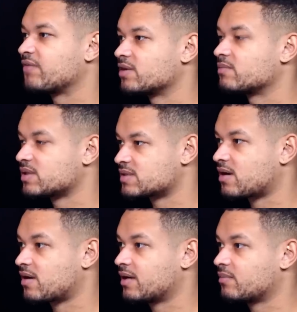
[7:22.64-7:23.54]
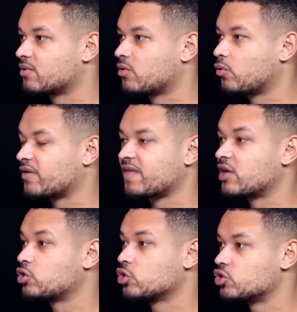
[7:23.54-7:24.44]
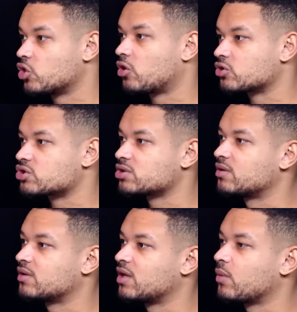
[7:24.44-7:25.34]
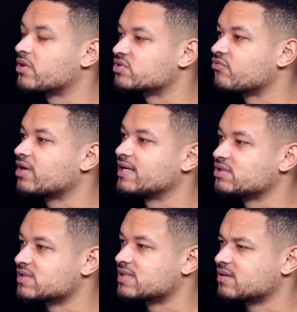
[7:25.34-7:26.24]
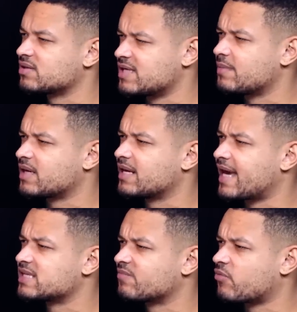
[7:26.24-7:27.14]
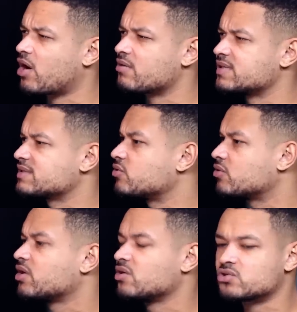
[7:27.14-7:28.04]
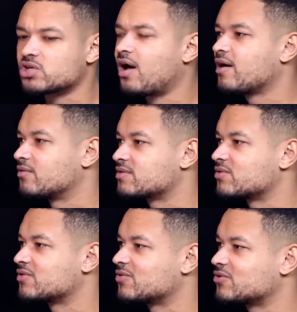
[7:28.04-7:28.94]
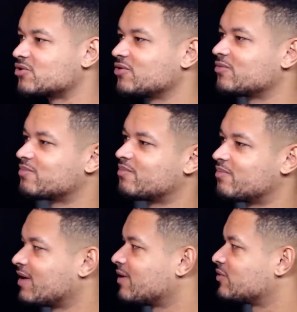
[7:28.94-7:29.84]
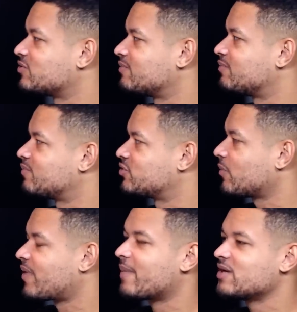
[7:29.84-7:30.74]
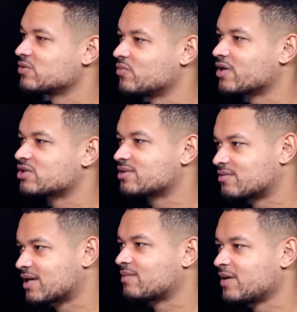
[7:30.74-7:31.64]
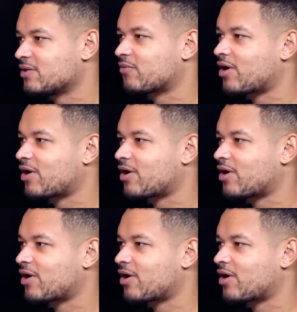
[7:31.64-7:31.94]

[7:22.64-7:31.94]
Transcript: given them the time or that they could not. Whereas really it's just typically a case of priorities, and your child or your job that pays your mortgage can be your